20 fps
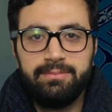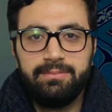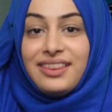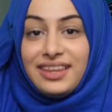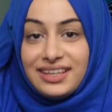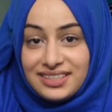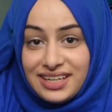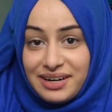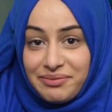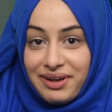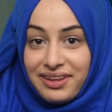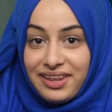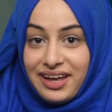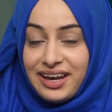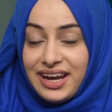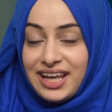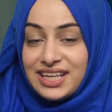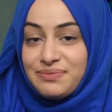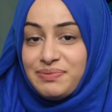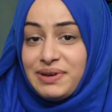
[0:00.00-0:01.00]
This
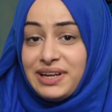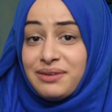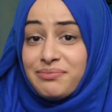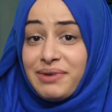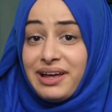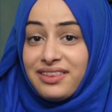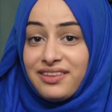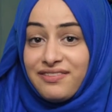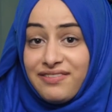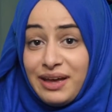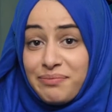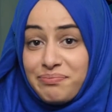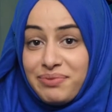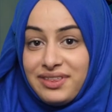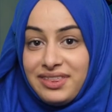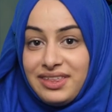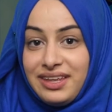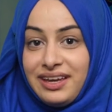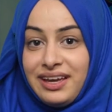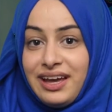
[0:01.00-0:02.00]
Ramadan has been a month of
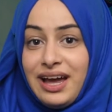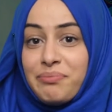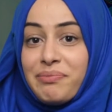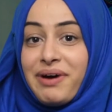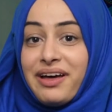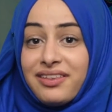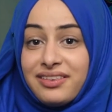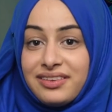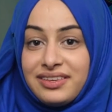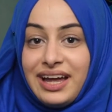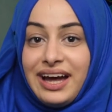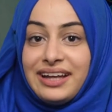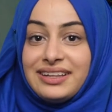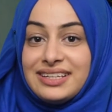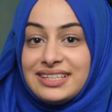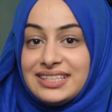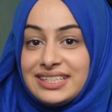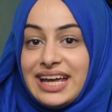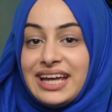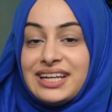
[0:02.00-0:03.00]
empathy, a month to
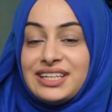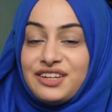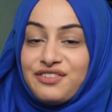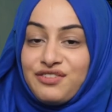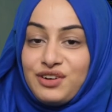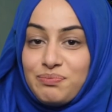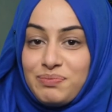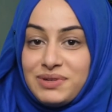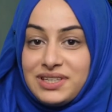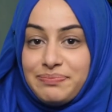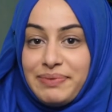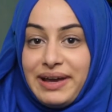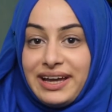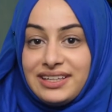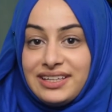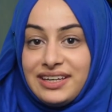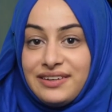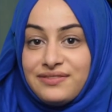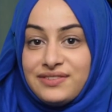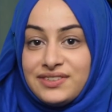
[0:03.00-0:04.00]
understand different
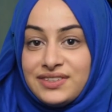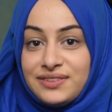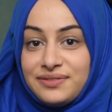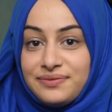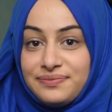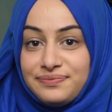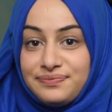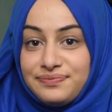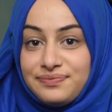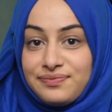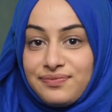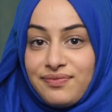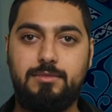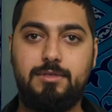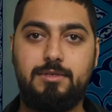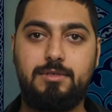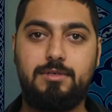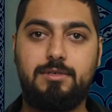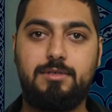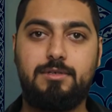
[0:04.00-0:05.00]
perspectives.
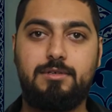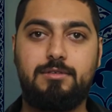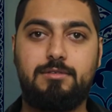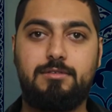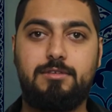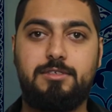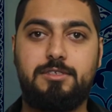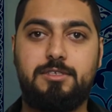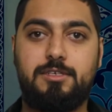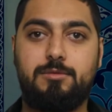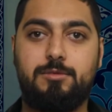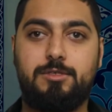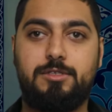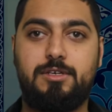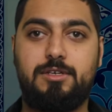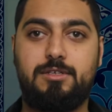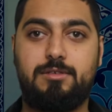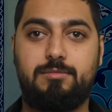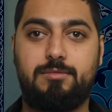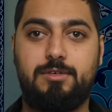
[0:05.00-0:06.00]
This
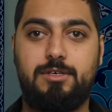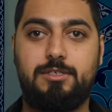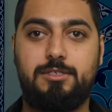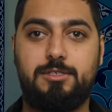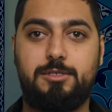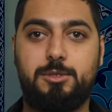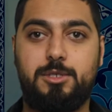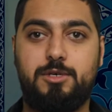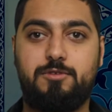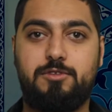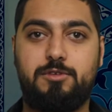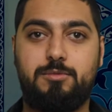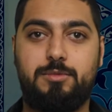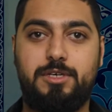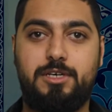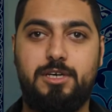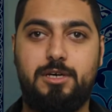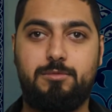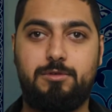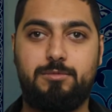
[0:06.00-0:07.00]
Ramadan, I strive to
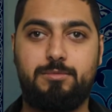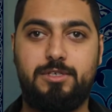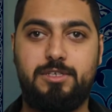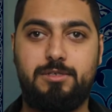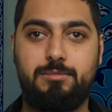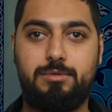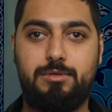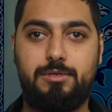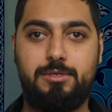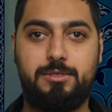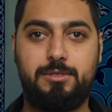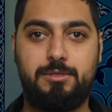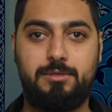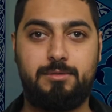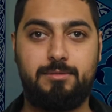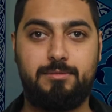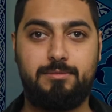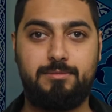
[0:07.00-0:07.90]
become a better person.